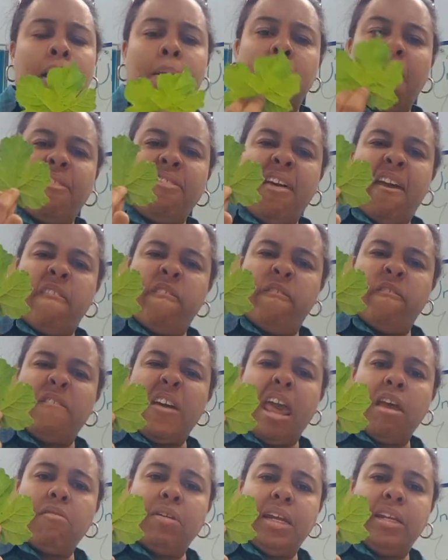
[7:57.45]
but they're
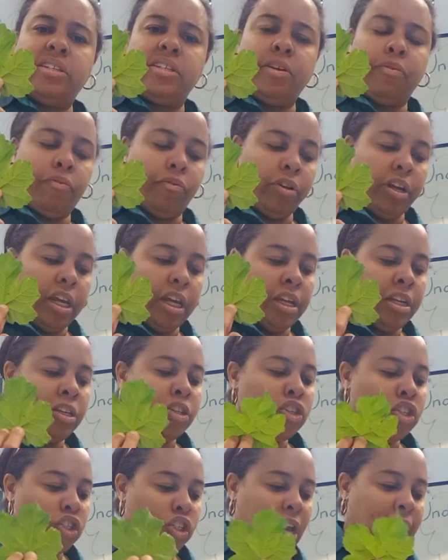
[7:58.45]
very different in
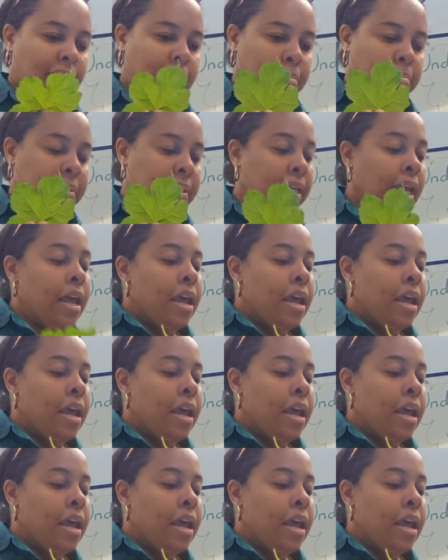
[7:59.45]
shapes.